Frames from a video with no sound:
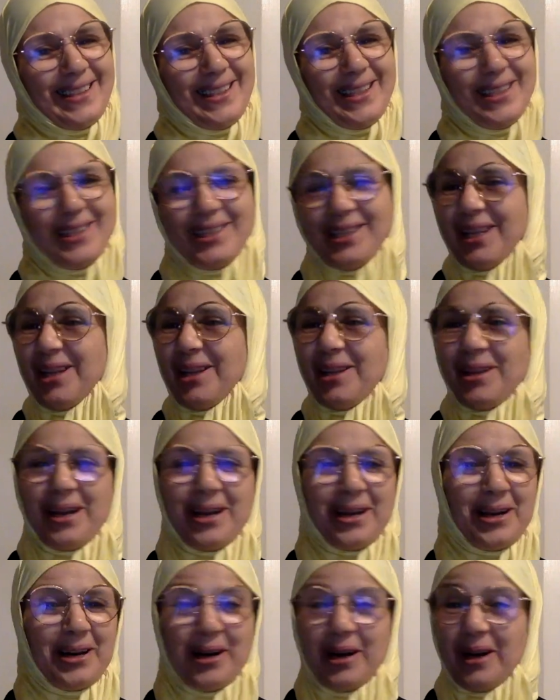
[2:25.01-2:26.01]
See,
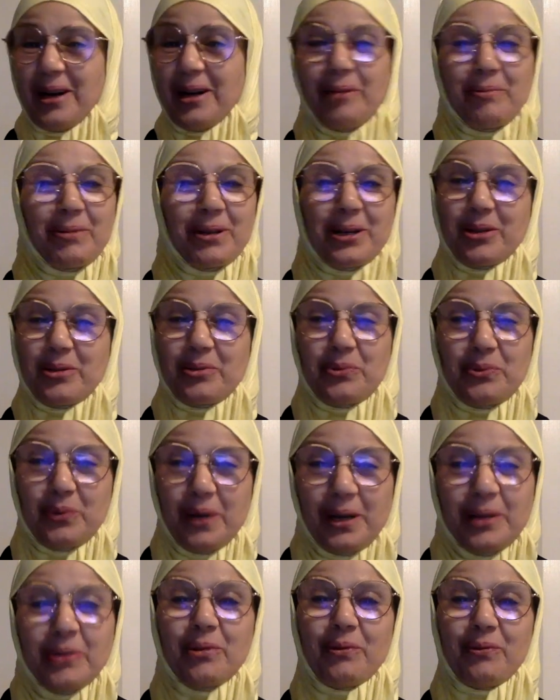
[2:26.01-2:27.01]
Arabic is
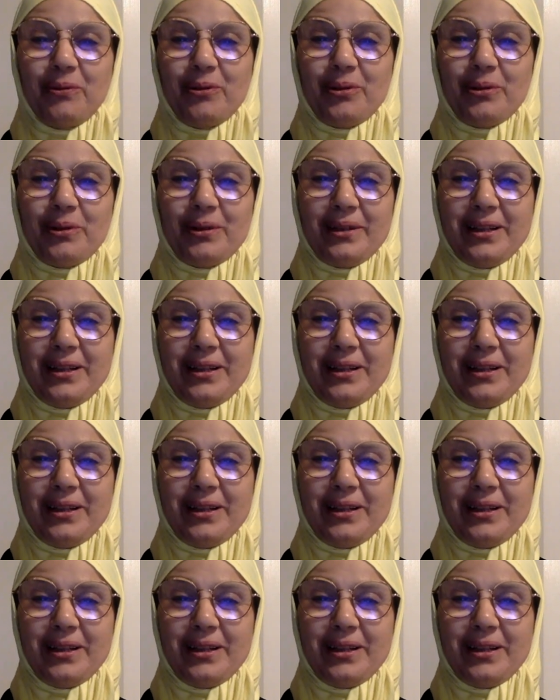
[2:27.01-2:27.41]
wonderful.